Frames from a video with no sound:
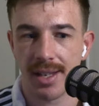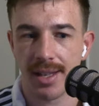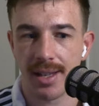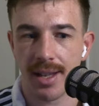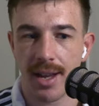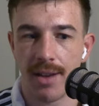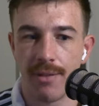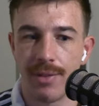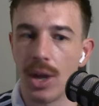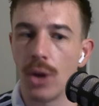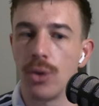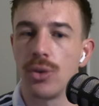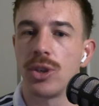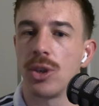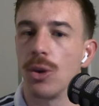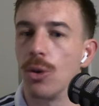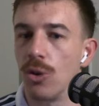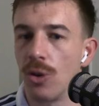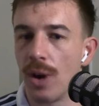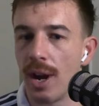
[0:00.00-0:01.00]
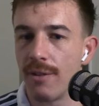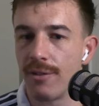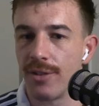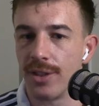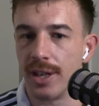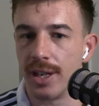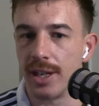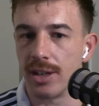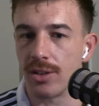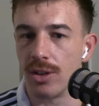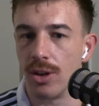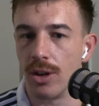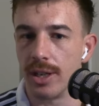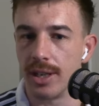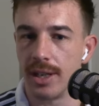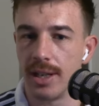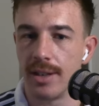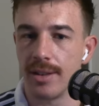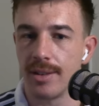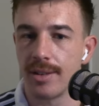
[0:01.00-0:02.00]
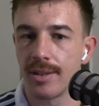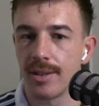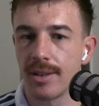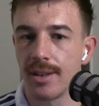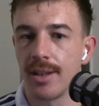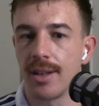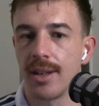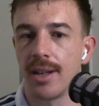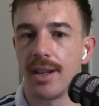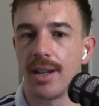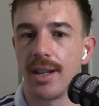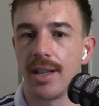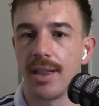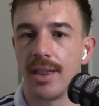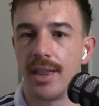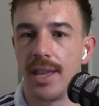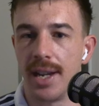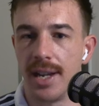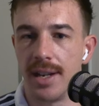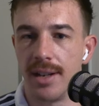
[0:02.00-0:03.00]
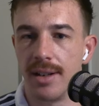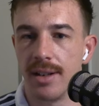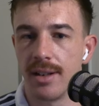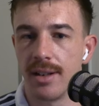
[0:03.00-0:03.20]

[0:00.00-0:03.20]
if those two are around for the next nine years, then.